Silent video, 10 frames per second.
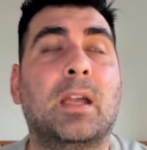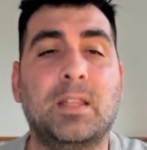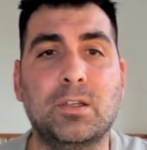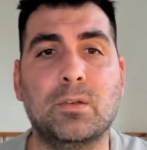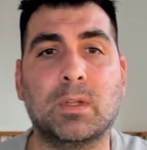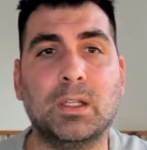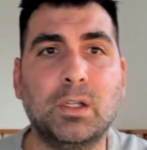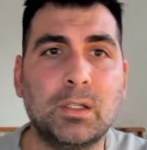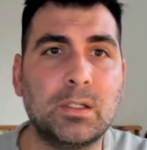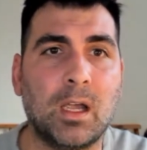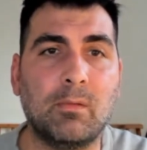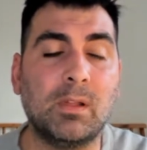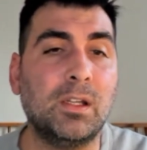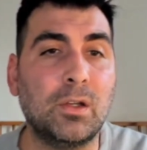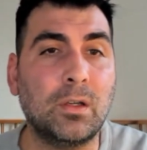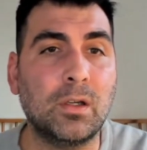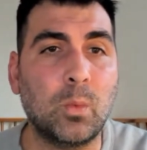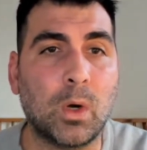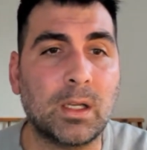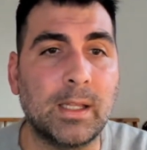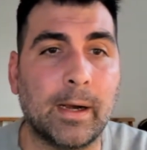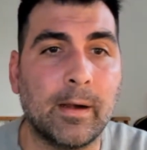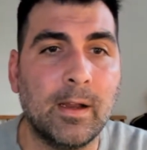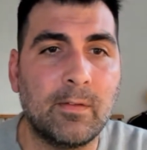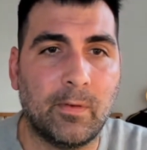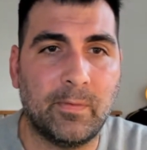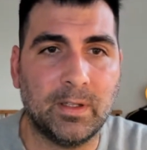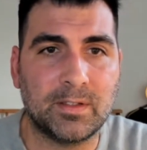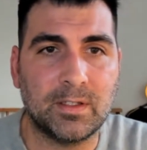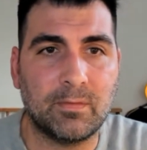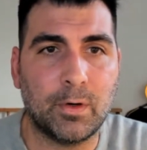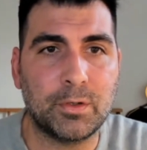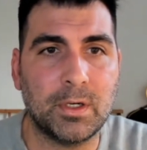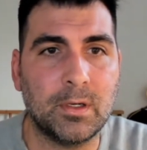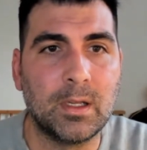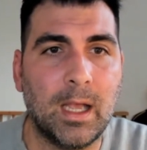they do really good work there for Fearless and Devotion.